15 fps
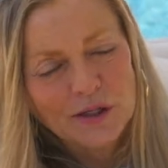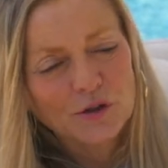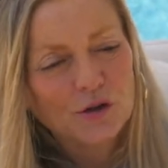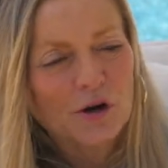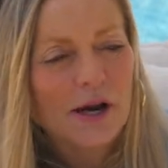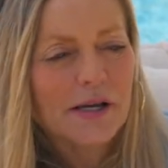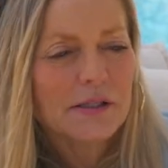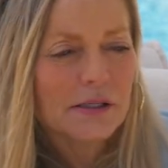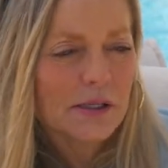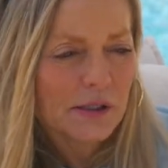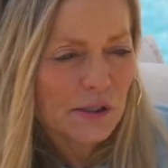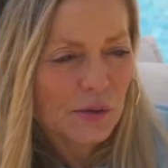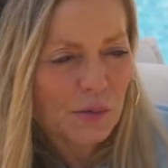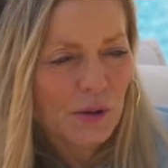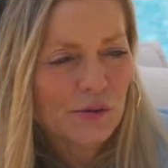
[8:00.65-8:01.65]
I tried to
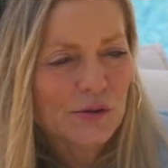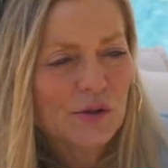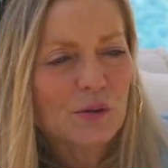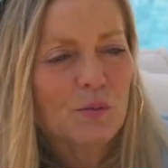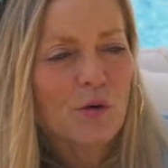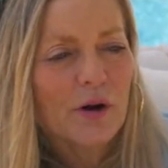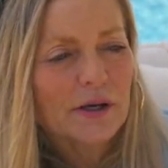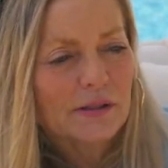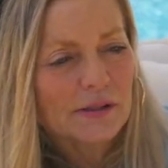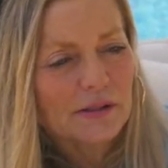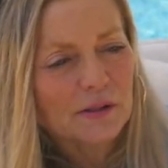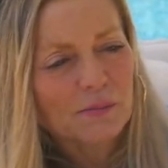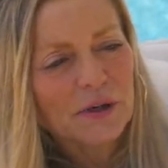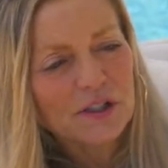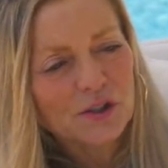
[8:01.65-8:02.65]
expose the bricks
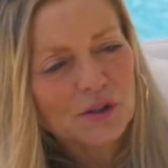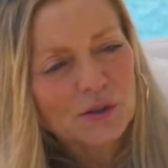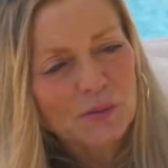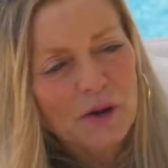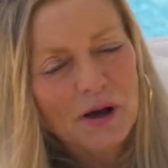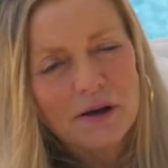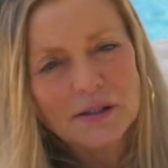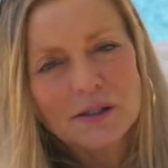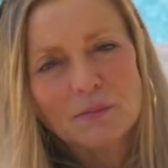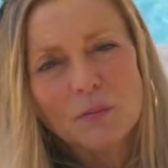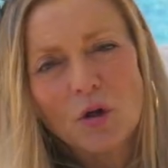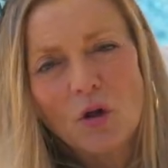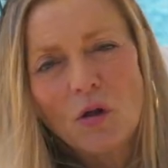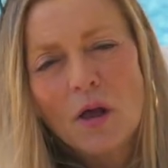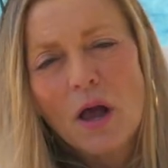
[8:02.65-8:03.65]
as much as
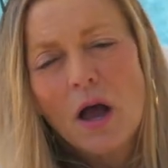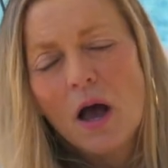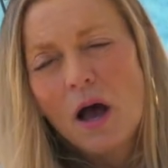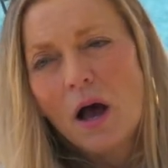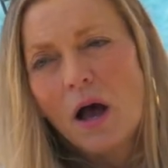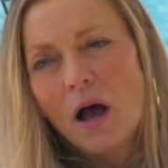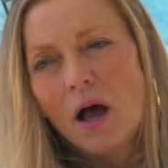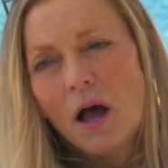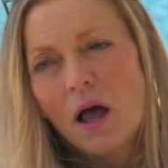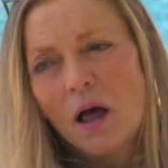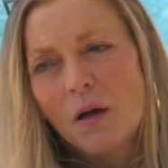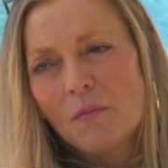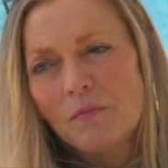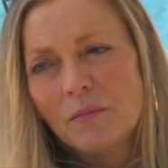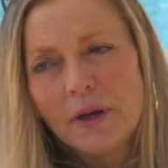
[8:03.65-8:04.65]
possible,
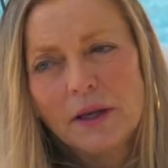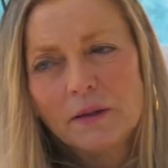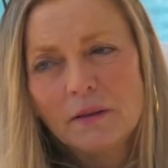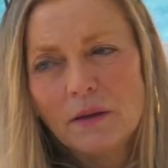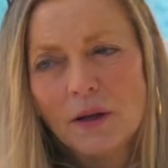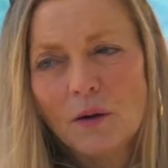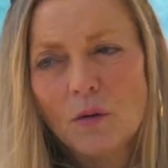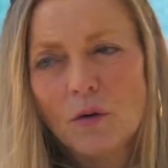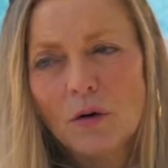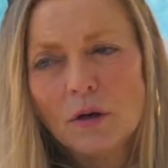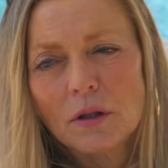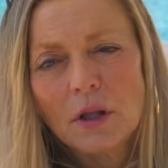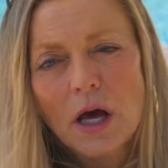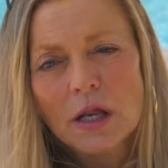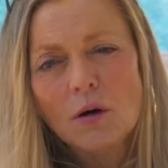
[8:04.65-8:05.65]
um, but there were
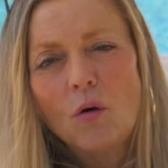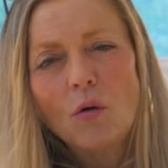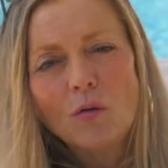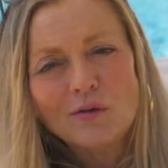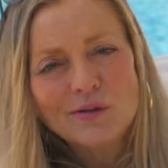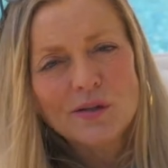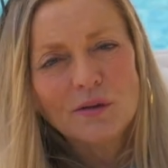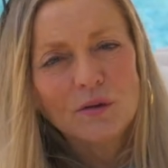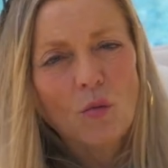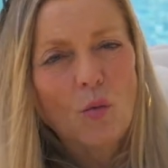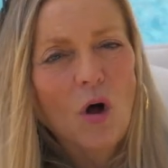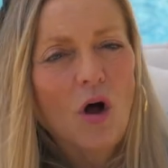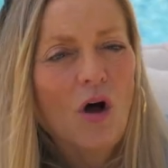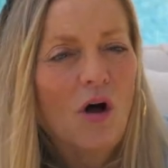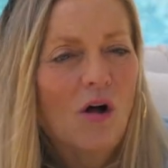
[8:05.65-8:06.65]
a lot of holes in the
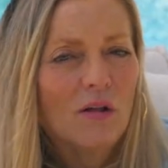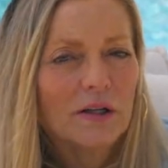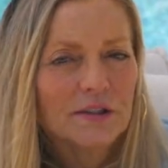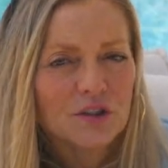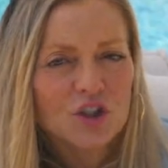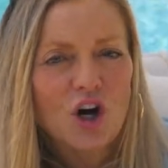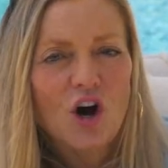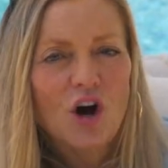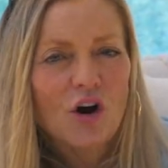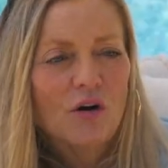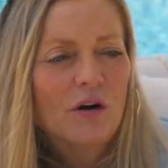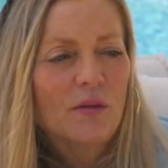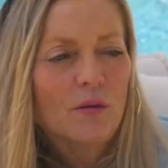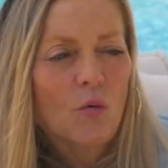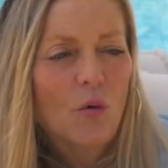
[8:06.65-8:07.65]
wall and
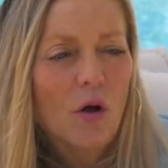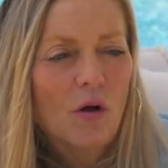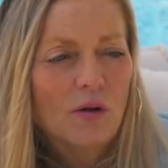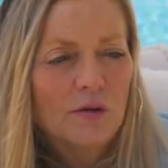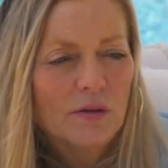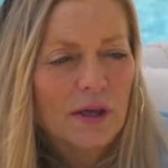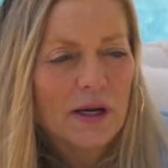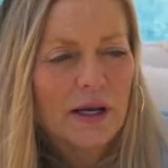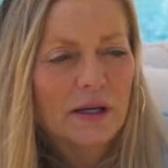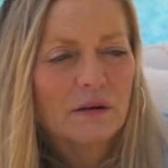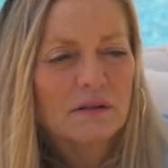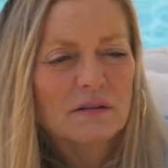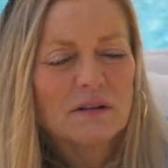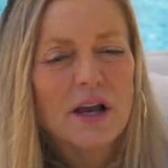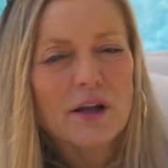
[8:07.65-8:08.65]
tar on the wall that I
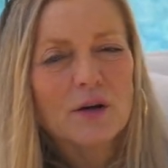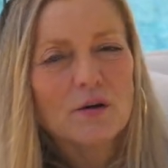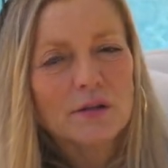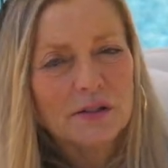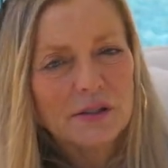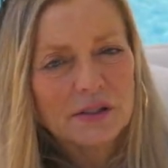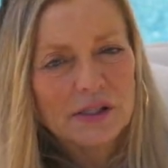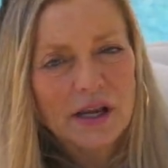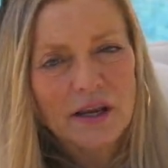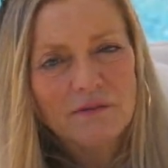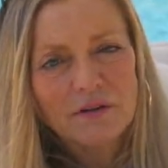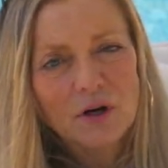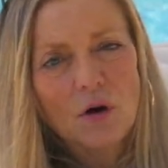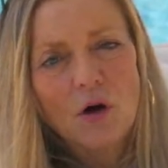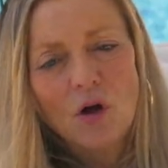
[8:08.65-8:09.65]
I couldn't
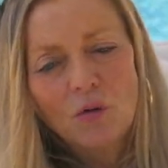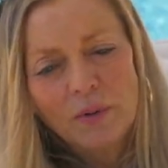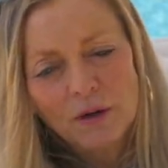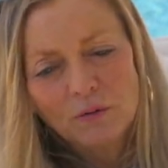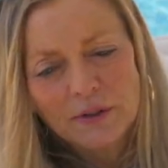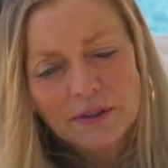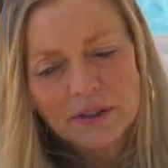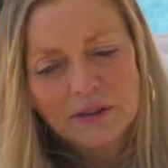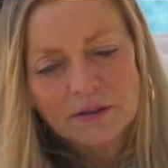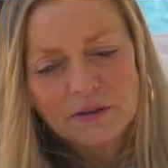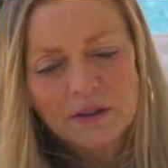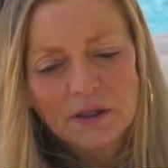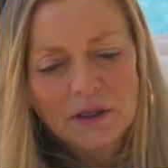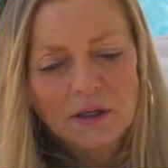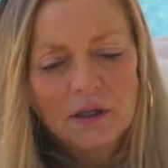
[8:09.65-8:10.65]
save at all, but we did
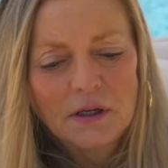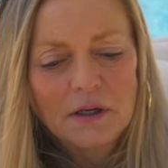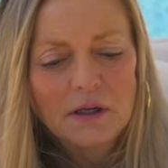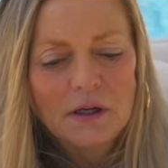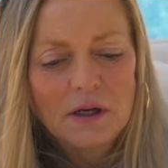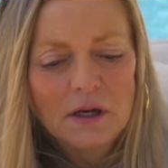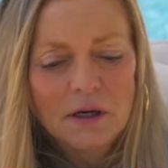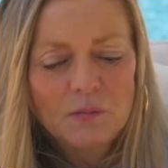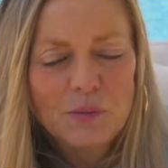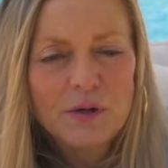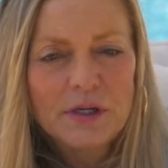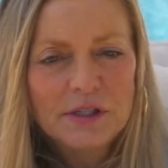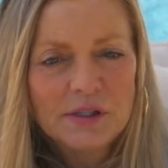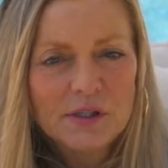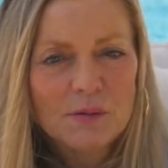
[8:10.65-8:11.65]

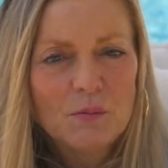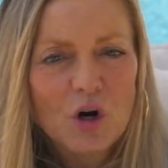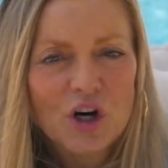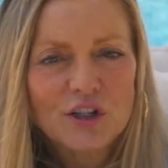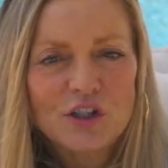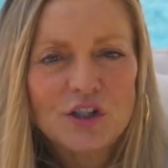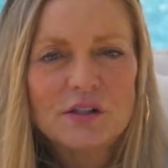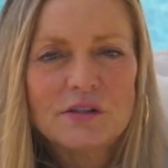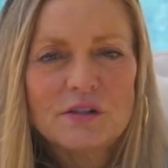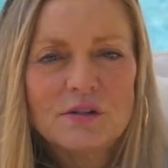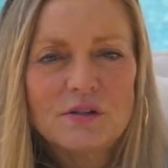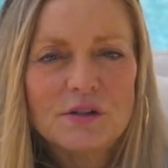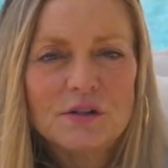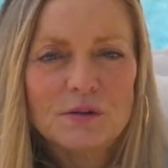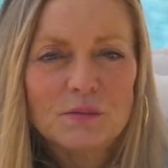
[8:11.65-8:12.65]
put in some
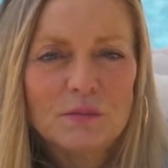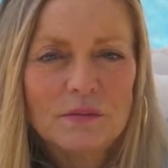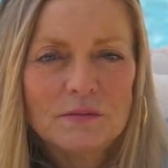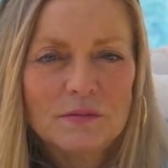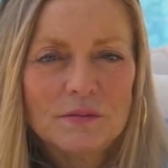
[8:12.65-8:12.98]
arches to,